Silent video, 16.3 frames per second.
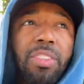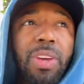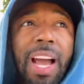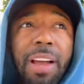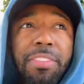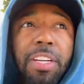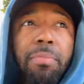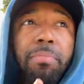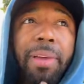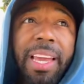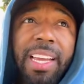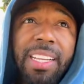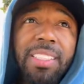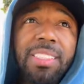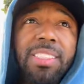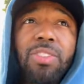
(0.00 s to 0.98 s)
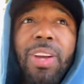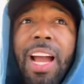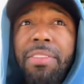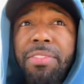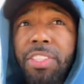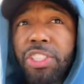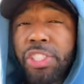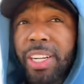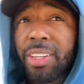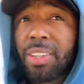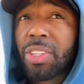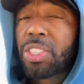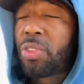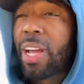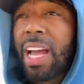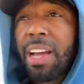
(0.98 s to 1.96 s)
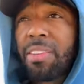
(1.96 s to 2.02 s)
You have your mains, you have your trickles,
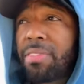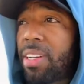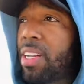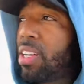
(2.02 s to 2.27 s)
you have